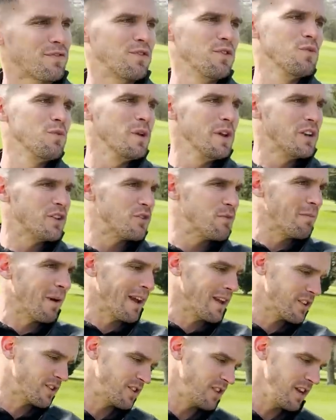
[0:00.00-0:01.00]
few weeks, you
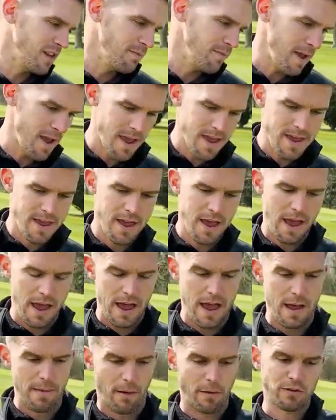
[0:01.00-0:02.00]
might have seen me,
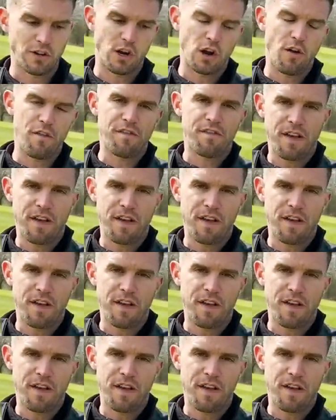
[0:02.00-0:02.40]
obviously I got